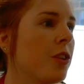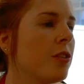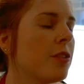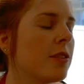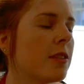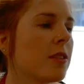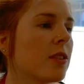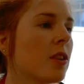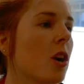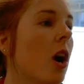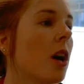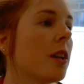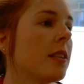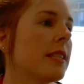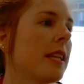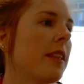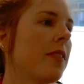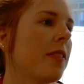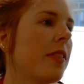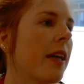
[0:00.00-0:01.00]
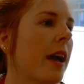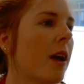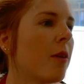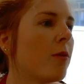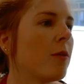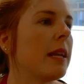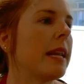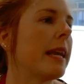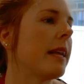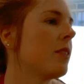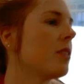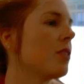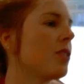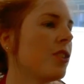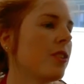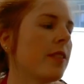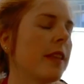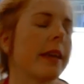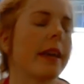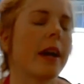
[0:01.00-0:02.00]
users content that relates
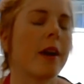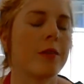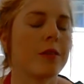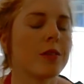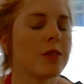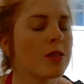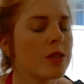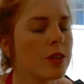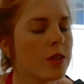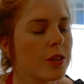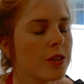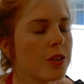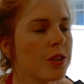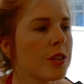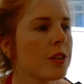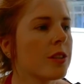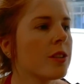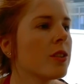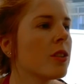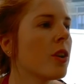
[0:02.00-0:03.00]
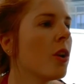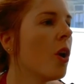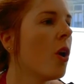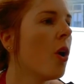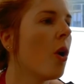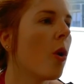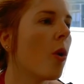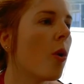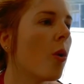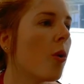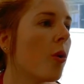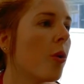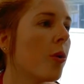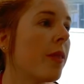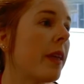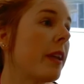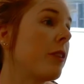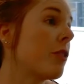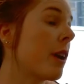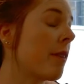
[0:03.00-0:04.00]
to their current searches or
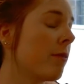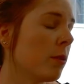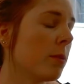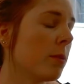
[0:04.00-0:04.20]
their travel